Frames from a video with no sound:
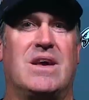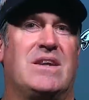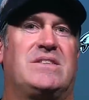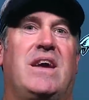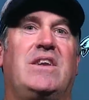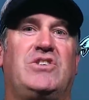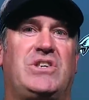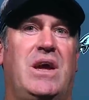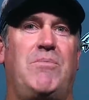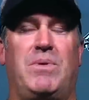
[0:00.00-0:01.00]
kind of staying in
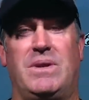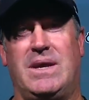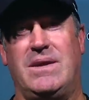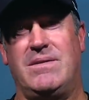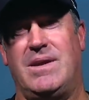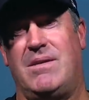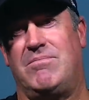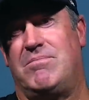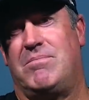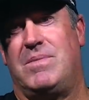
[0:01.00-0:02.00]
shape and, and,
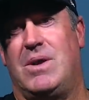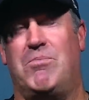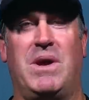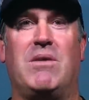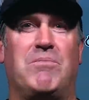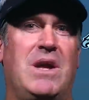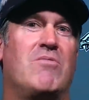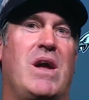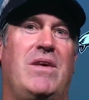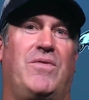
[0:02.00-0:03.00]
and you know, being
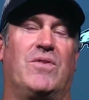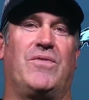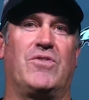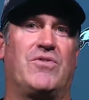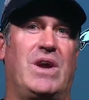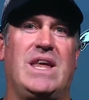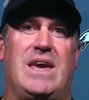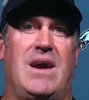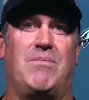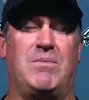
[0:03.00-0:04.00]
being ready for, for training
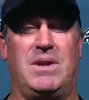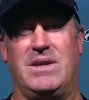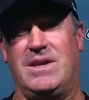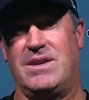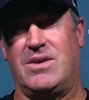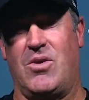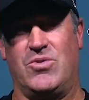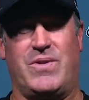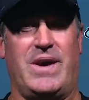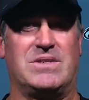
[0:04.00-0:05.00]
camp. I mean, it, it
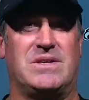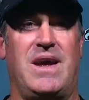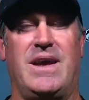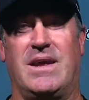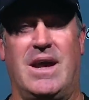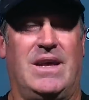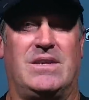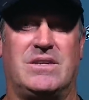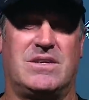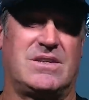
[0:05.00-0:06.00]
goes without saying. And, I,
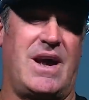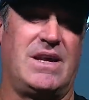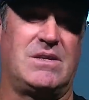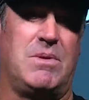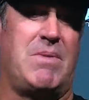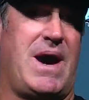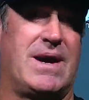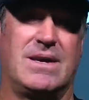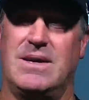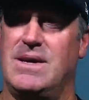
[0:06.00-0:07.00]
and it's exciting to be
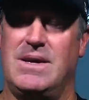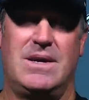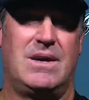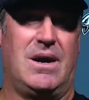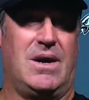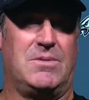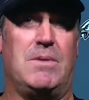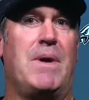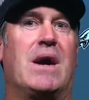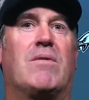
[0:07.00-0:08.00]
back, uh, to
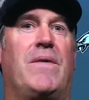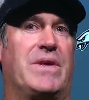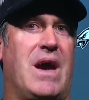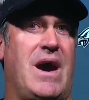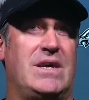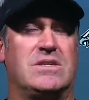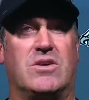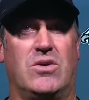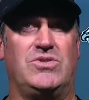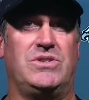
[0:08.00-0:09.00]
be back around the guys, the
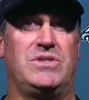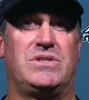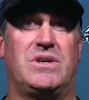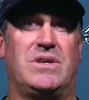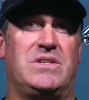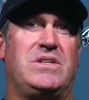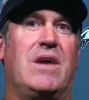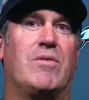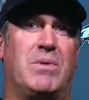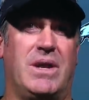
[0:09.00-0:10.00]
coaches, uh, to see
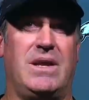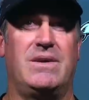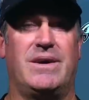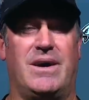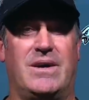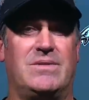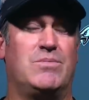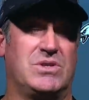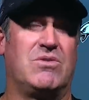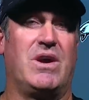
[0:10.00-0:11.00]
everybody. Uh,
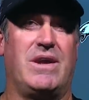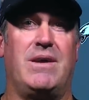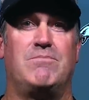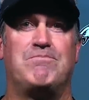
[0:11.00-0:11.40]
it was a great day.